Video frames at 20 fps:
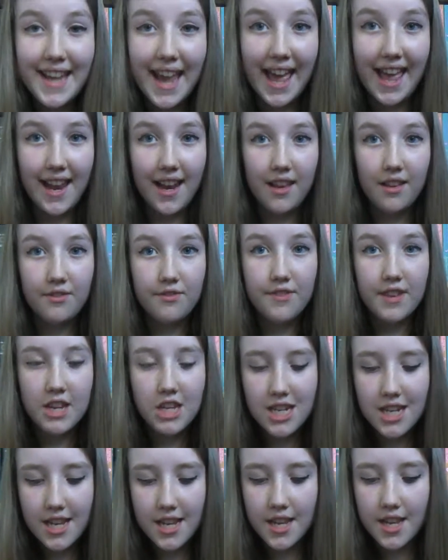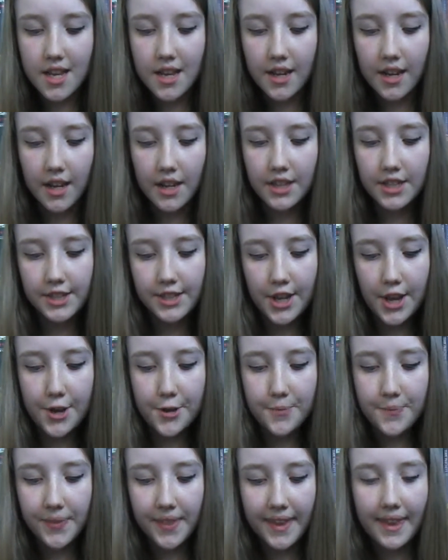Television!
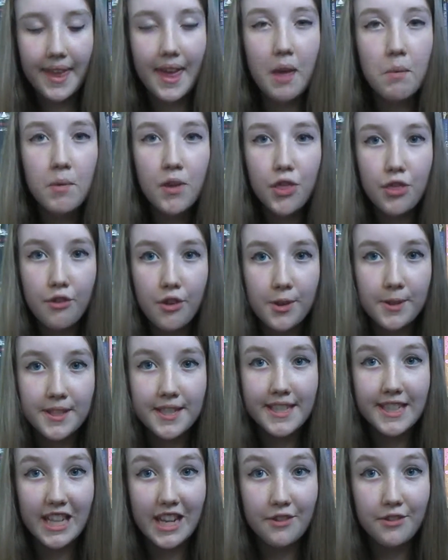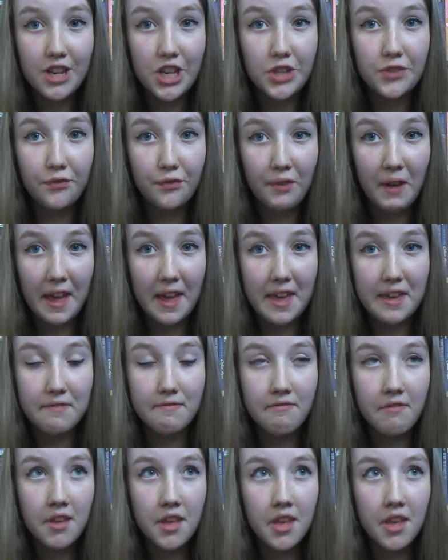So Game of Thrones series 5